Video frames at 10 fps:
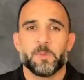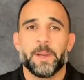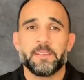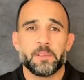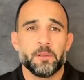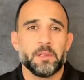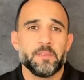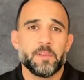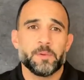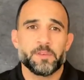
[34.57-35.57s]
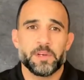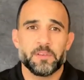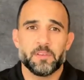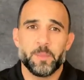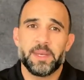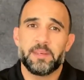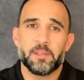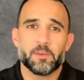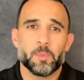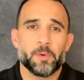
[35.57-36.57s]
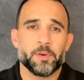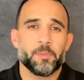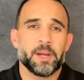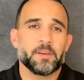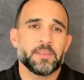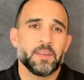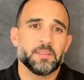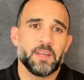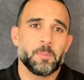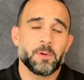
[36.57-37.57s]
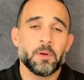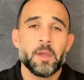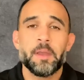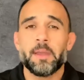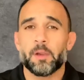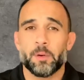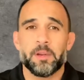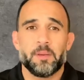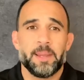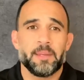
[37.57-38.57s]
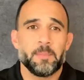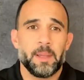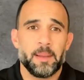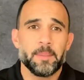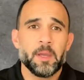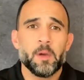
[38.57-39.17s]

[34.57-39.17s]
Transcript: Despite slowly lifting restrictions, many dealers reported record sales in April and growing demand in May.